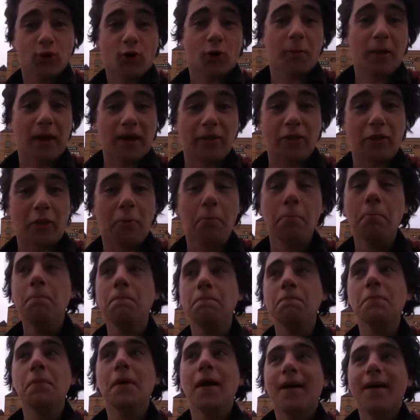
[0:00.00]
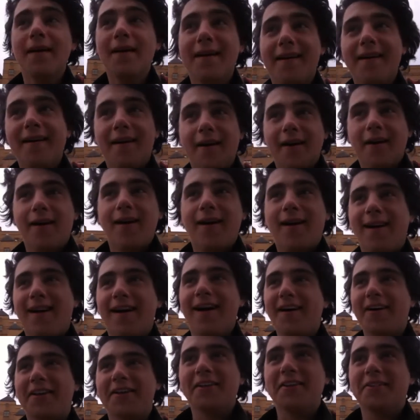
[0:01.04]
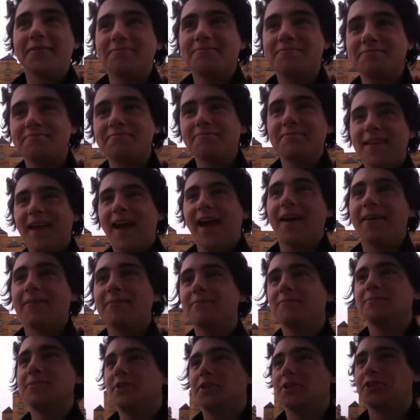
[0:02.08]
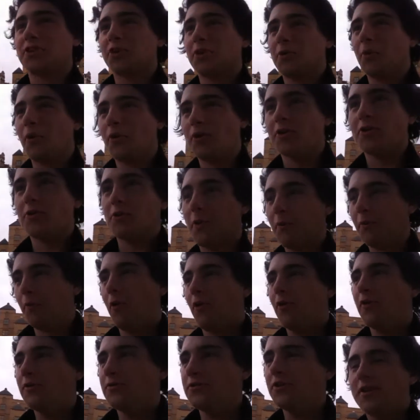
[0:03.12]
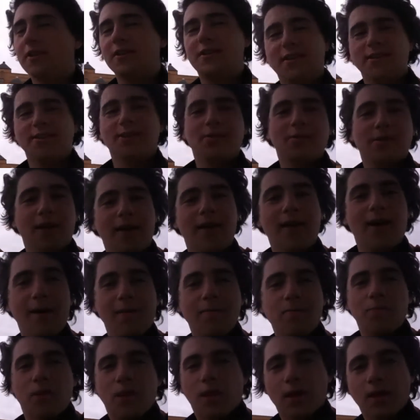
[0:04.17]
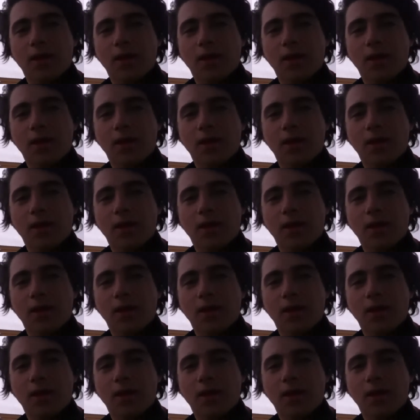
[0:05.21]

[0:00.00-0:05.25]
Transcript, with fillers: I'm eating them, and yeah, she's gonna walk into a wall if she continues like that.